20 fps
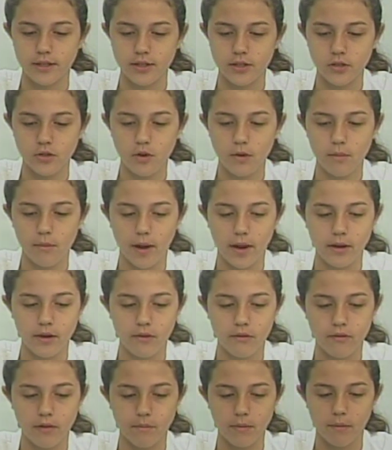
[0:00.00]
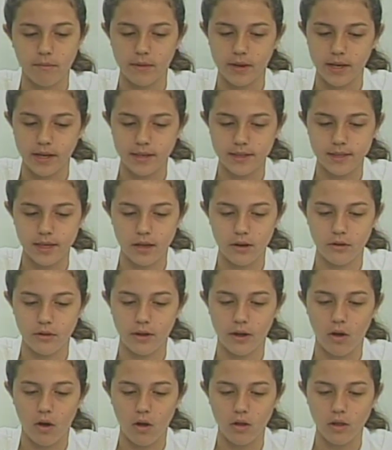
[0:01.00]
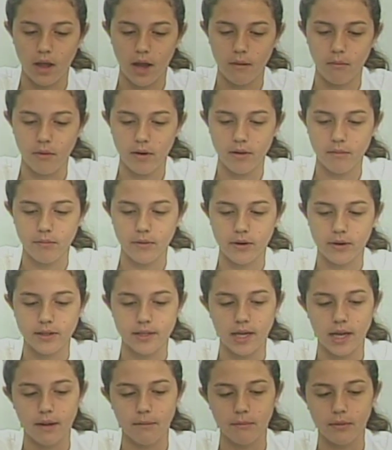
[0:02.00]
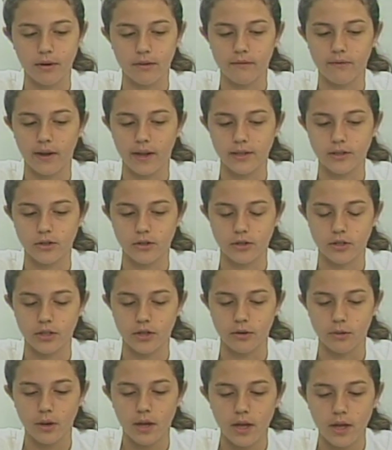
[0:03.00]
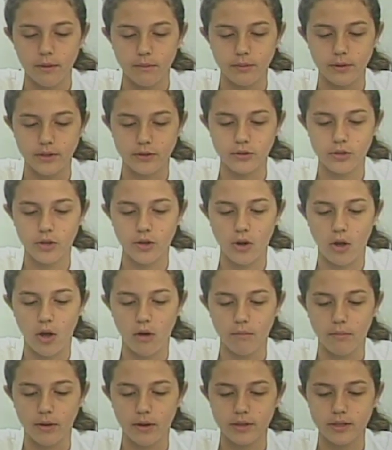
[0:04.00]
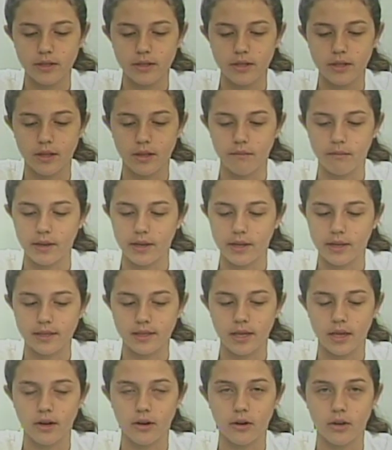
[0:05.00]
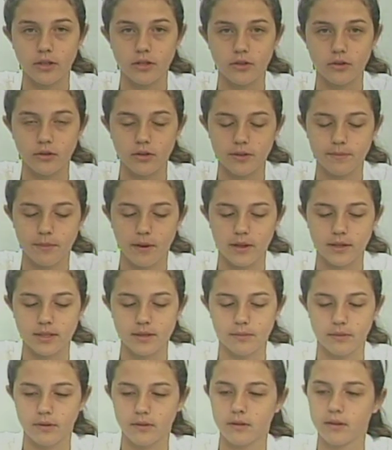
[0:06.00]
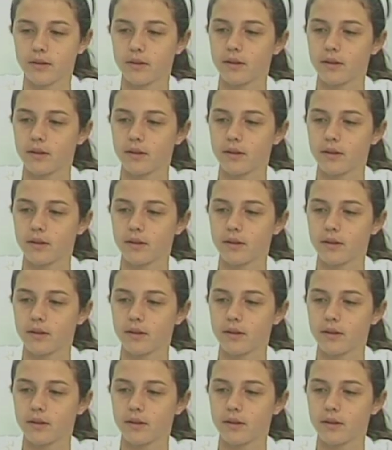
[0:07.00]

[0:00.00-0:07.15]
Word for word: this is a reminder from the Media Center that all library books and book fines are due. Please return all books to the Media Center as soon as possible.